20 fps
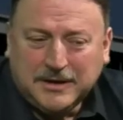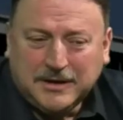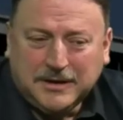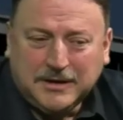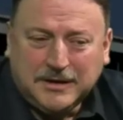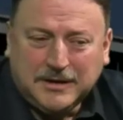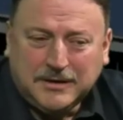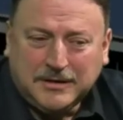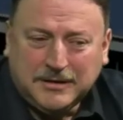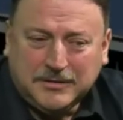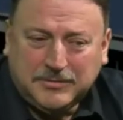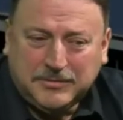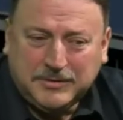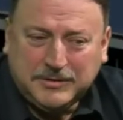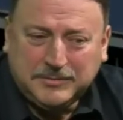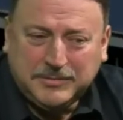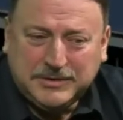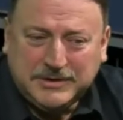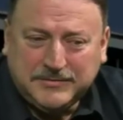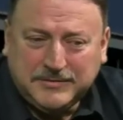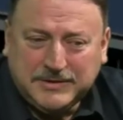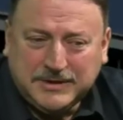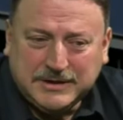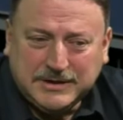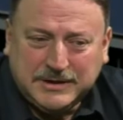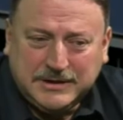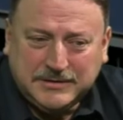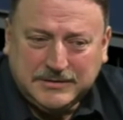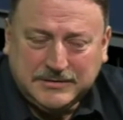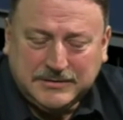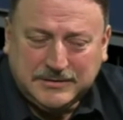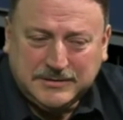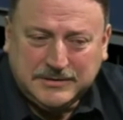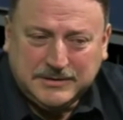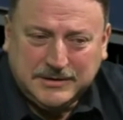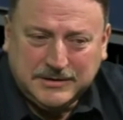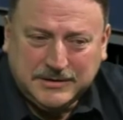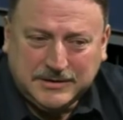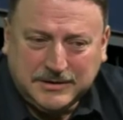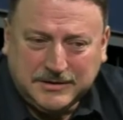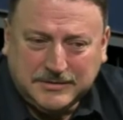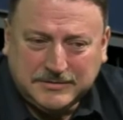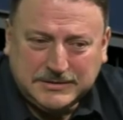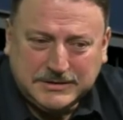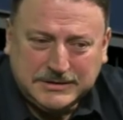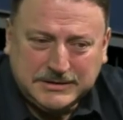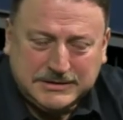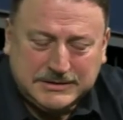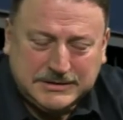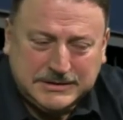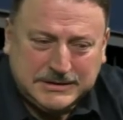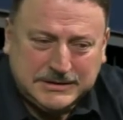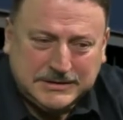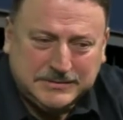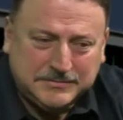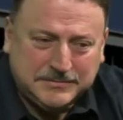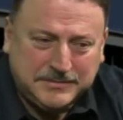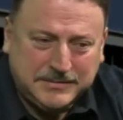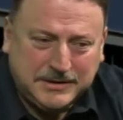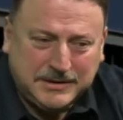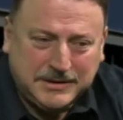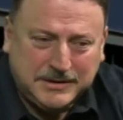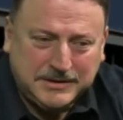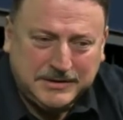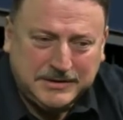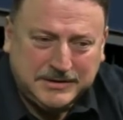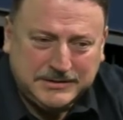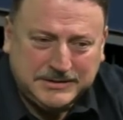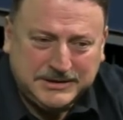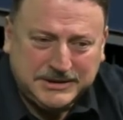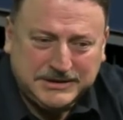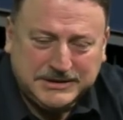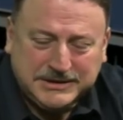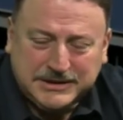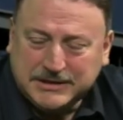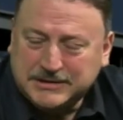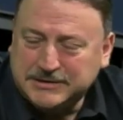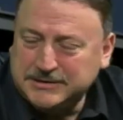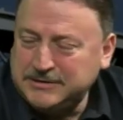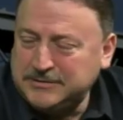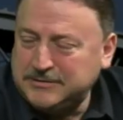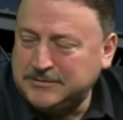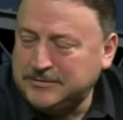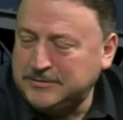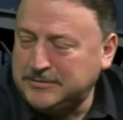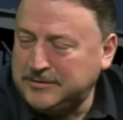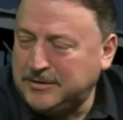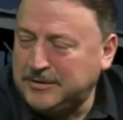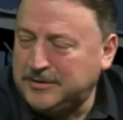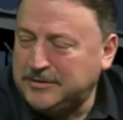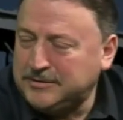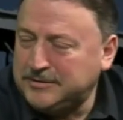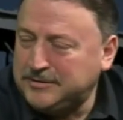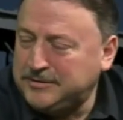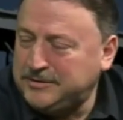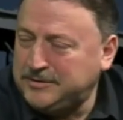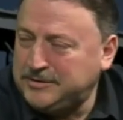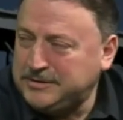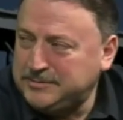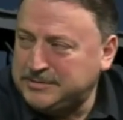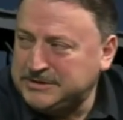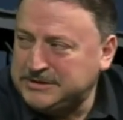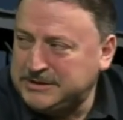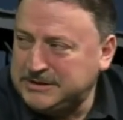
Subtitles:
Oh, with a bit of luck, he'll hold it either just under or on 30%.